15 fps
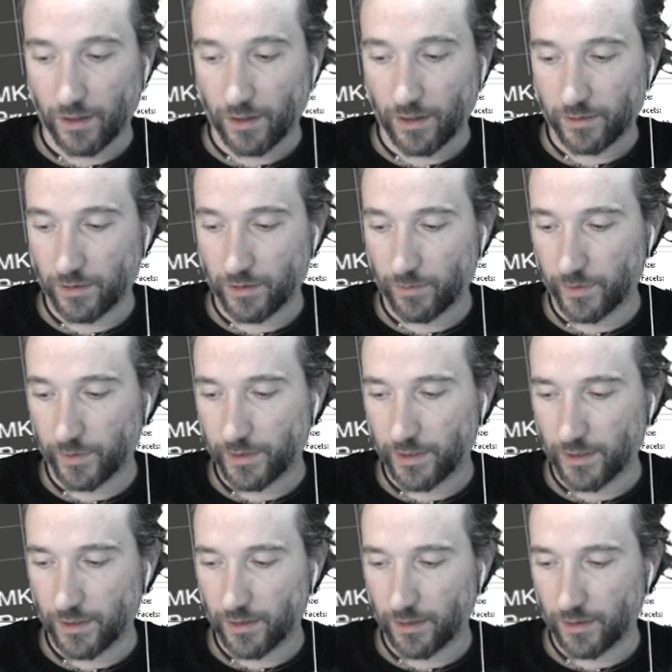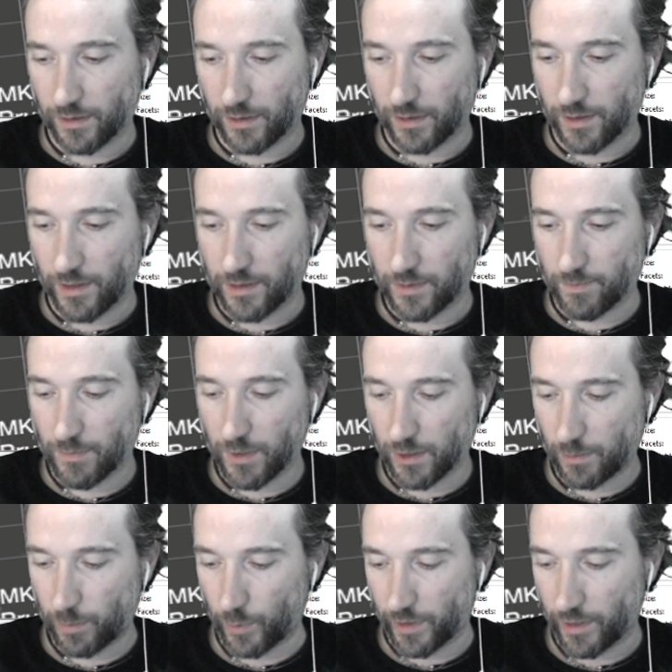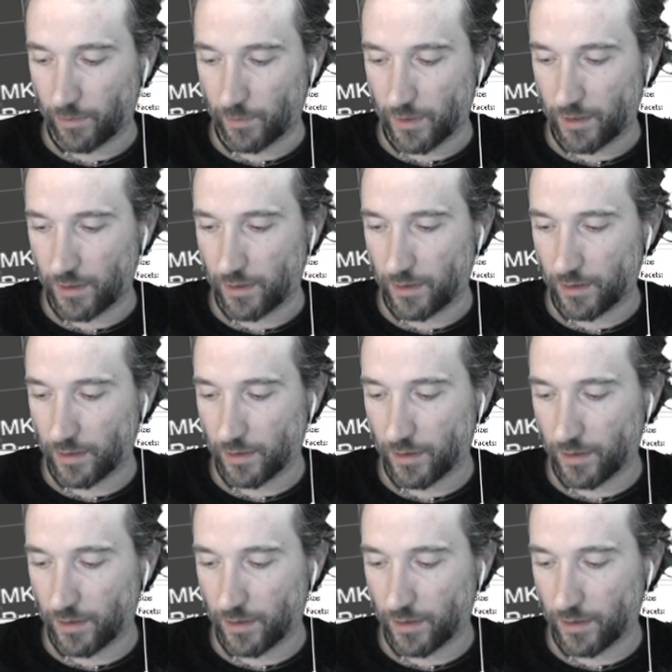I don't think that there's much point in me